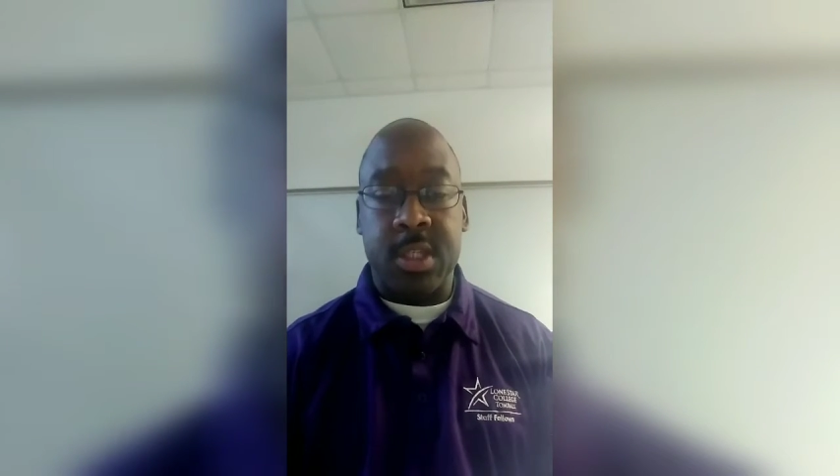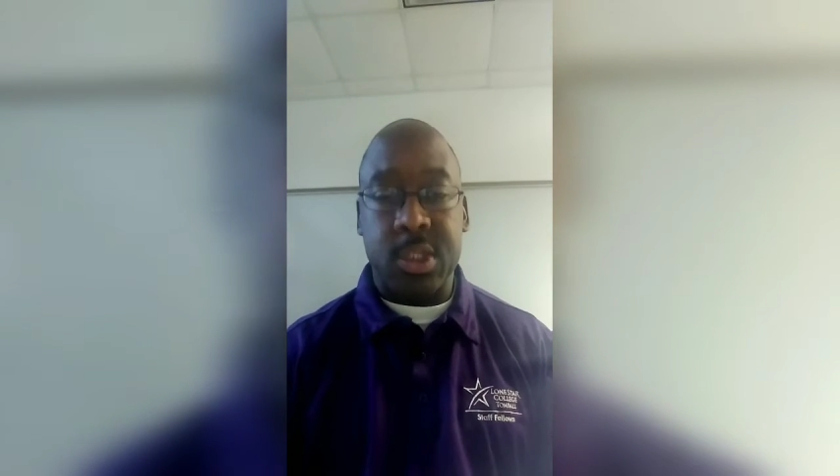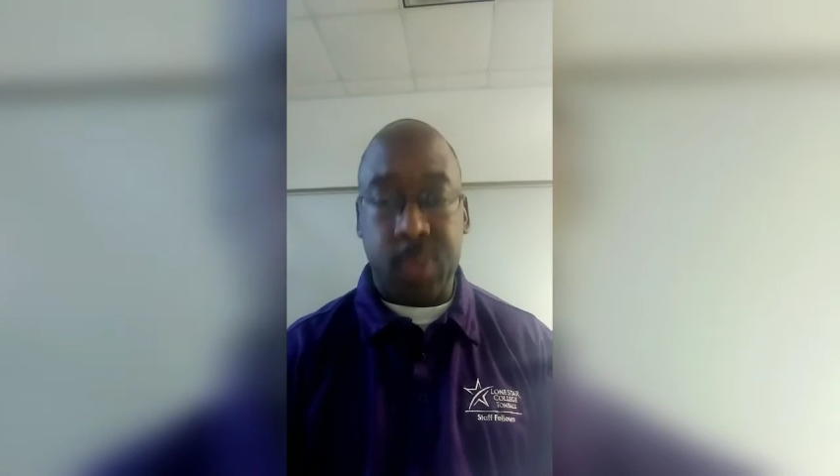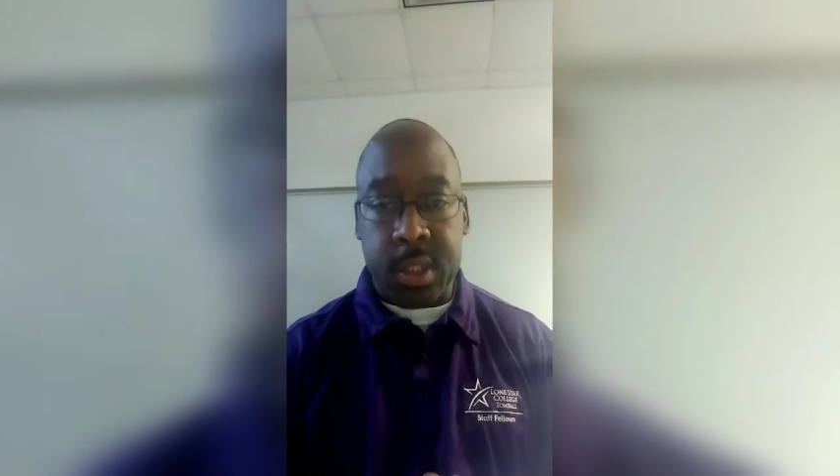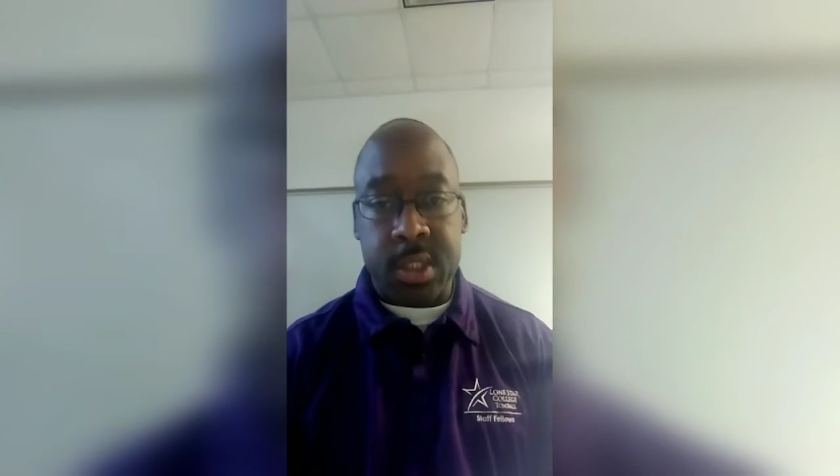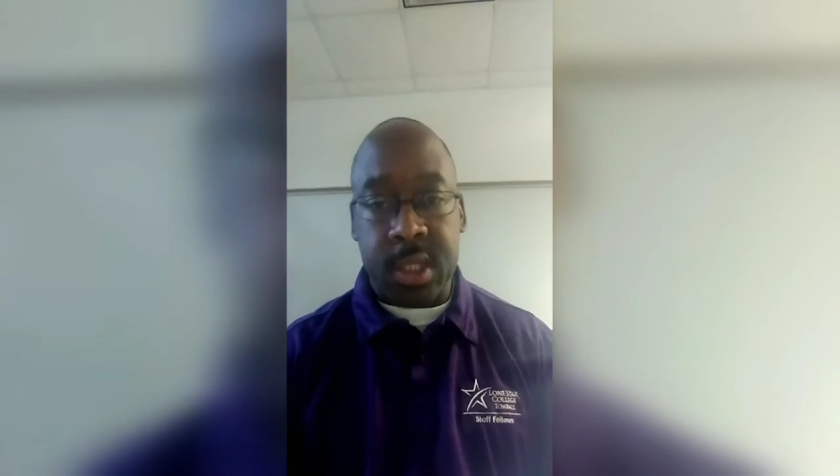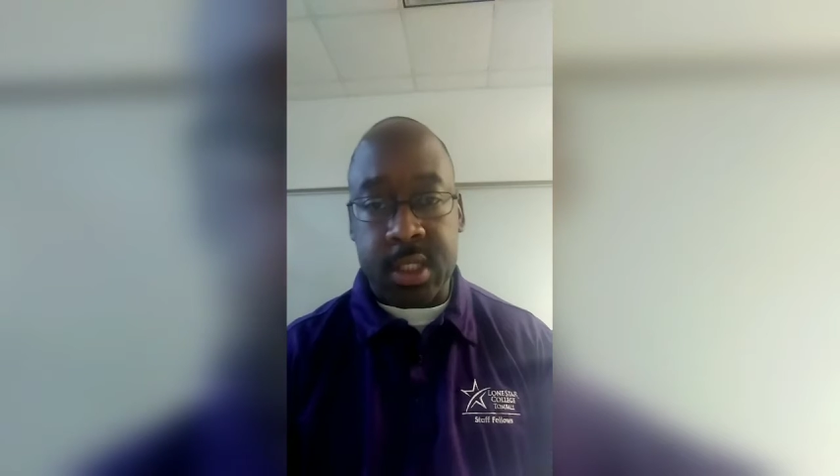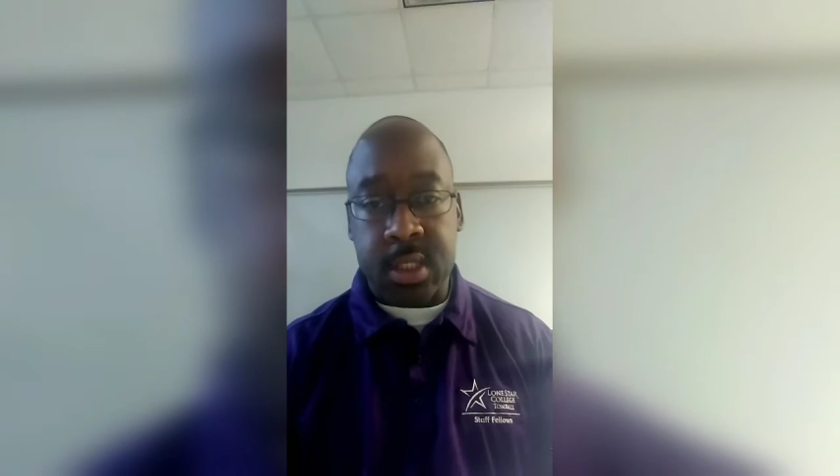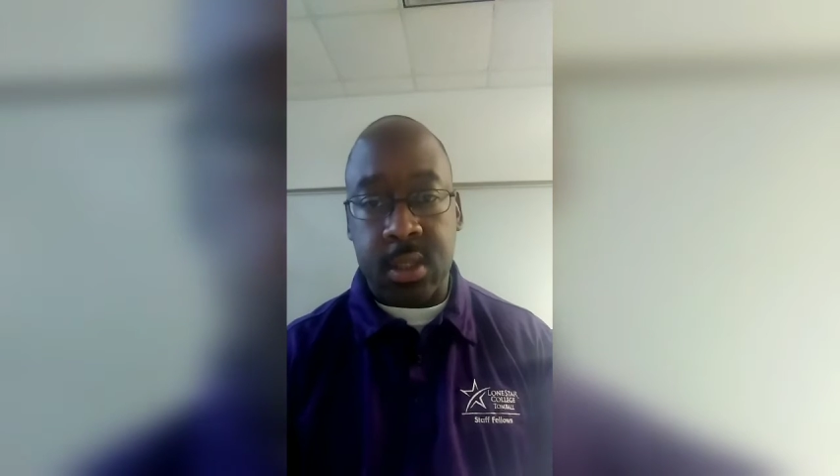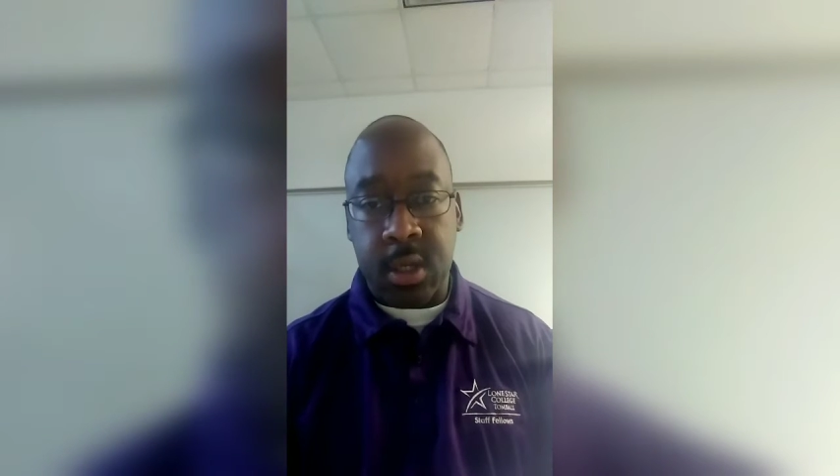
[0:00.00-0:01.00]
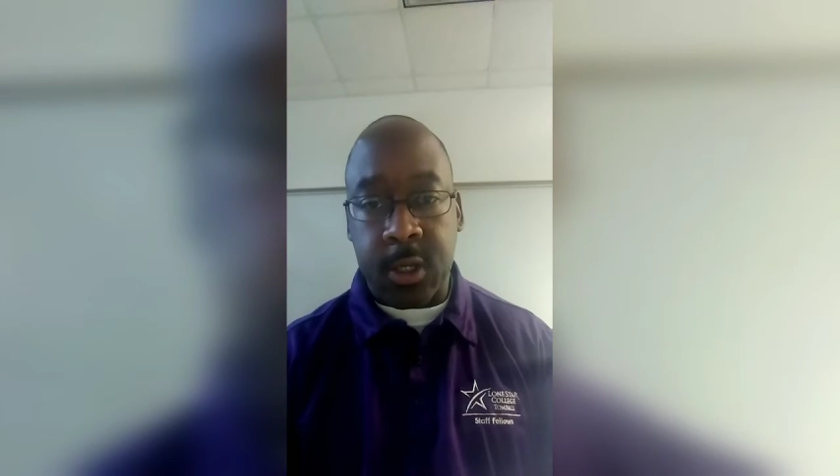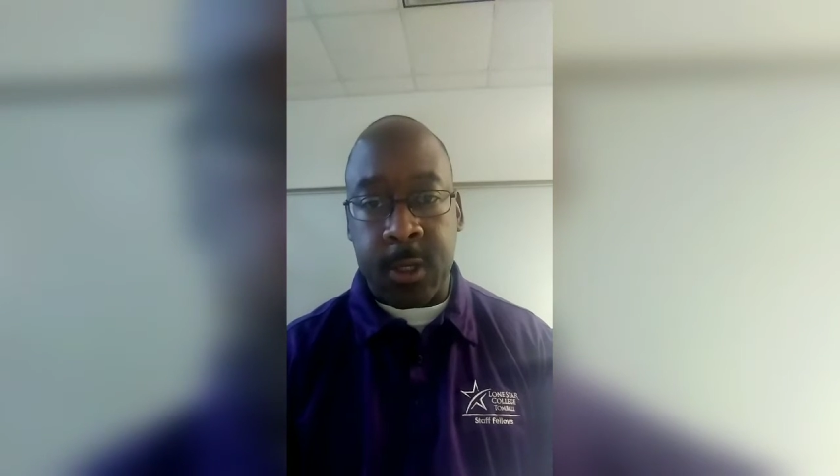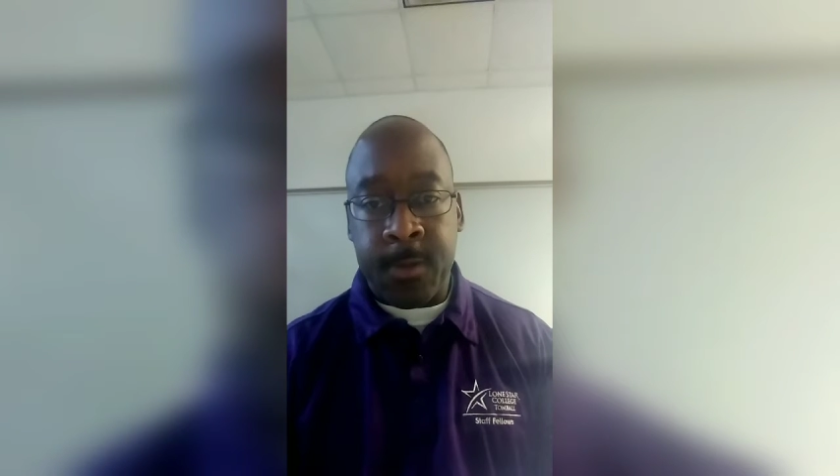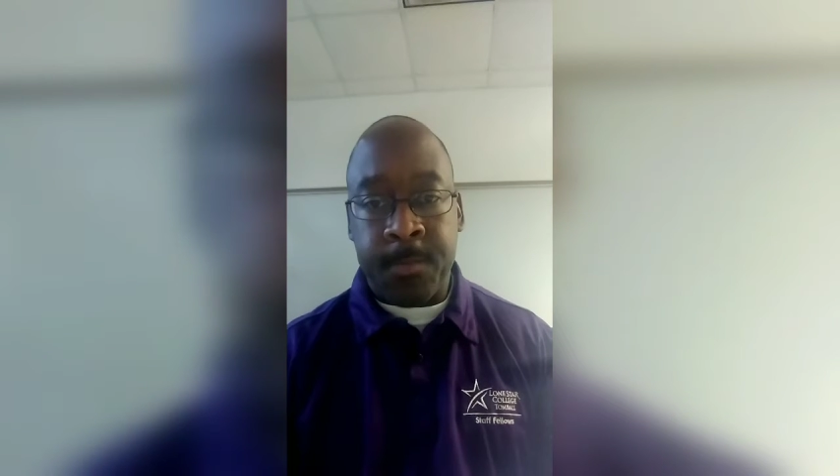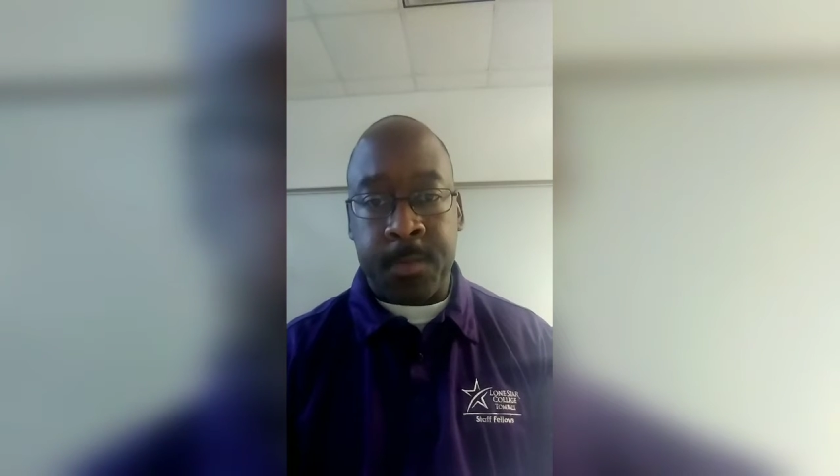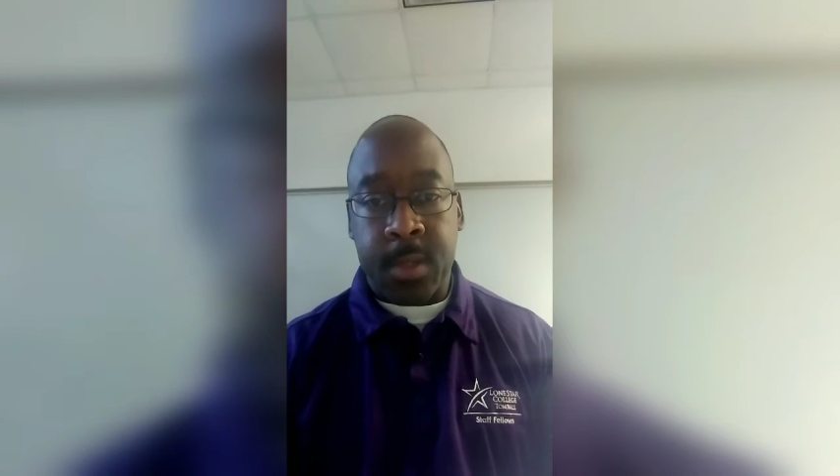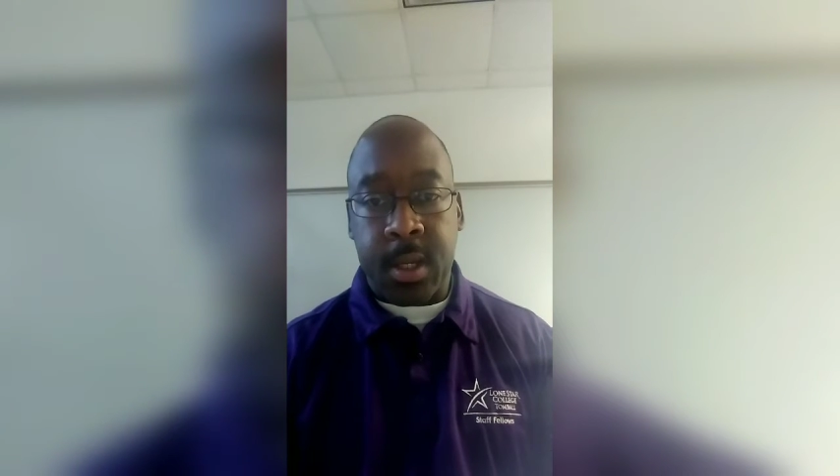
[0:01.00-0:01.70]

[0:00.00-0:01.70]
though the situation doesn't look